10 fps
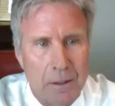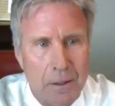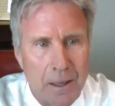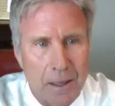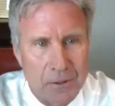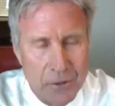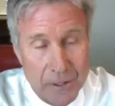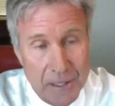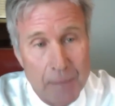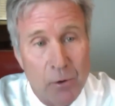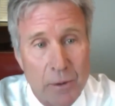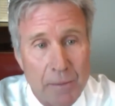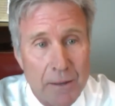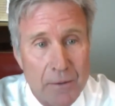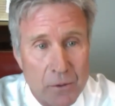the table when
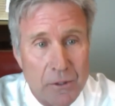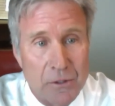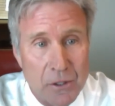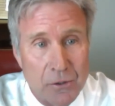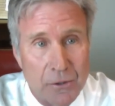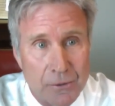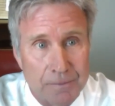making those decisions.